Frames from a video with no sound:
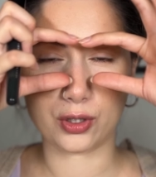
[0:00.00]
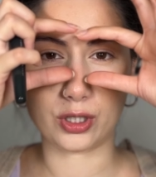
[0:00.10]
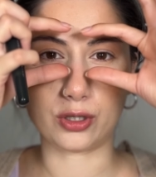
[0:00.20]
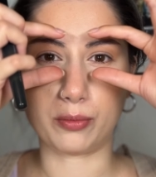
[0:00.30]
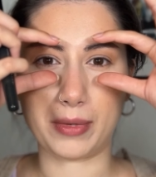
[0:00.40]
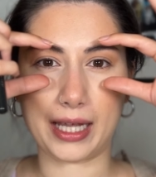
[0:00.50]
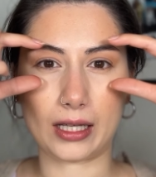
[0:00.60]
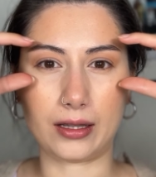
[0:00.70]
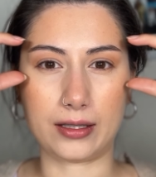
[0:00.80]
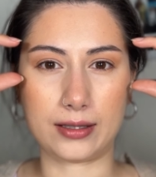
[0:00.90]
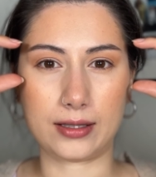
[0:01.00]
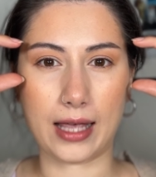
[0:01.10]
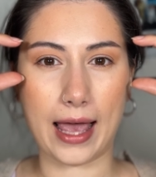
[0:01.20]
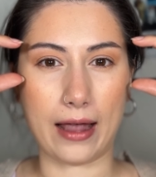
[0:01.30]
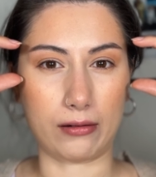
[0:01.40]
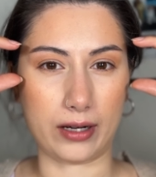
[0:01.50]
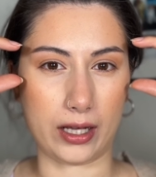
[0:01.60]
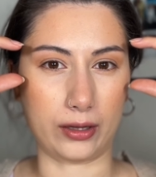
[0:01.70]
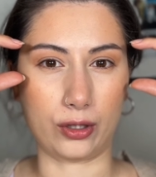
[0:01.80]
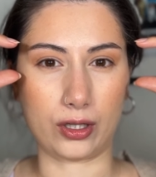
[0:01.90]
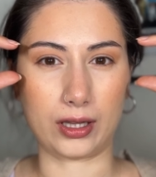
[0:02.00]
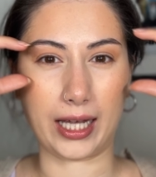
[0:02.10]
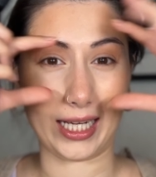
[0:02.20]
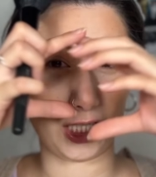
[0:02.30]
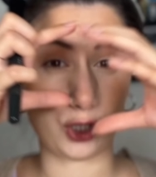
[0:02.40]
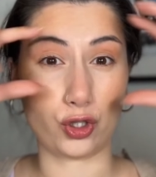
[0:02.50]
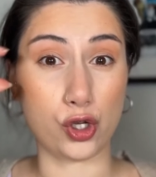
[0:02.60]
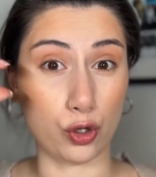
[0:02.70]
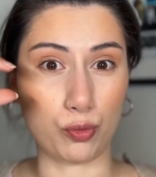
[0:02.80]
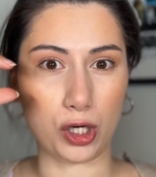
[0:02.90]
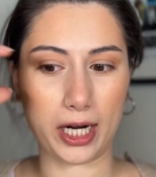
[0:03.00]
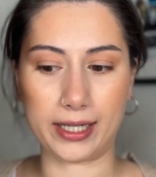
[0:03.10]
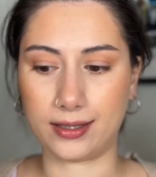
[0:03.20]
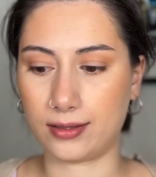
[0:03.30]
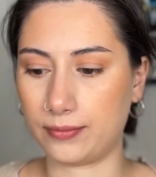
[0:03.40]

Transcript: you don't make this area look like it's too bright.